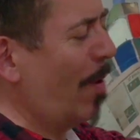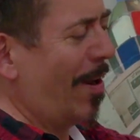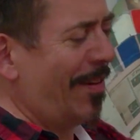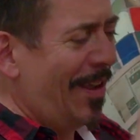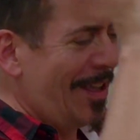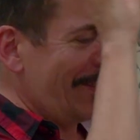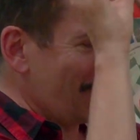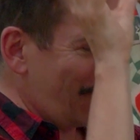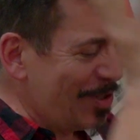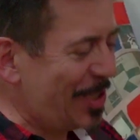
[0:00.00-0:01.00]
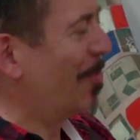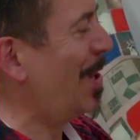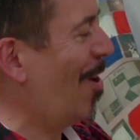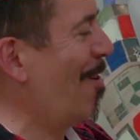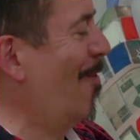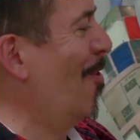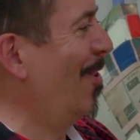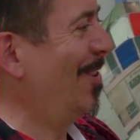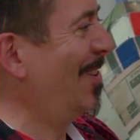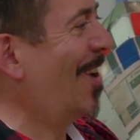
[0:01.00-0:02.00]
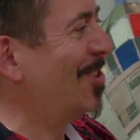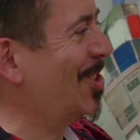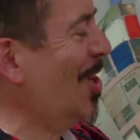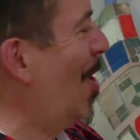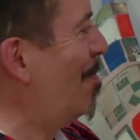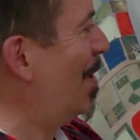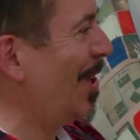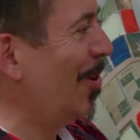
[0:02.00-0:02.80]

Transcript: Oh, put Sweet Life on at lunchtime, and mm.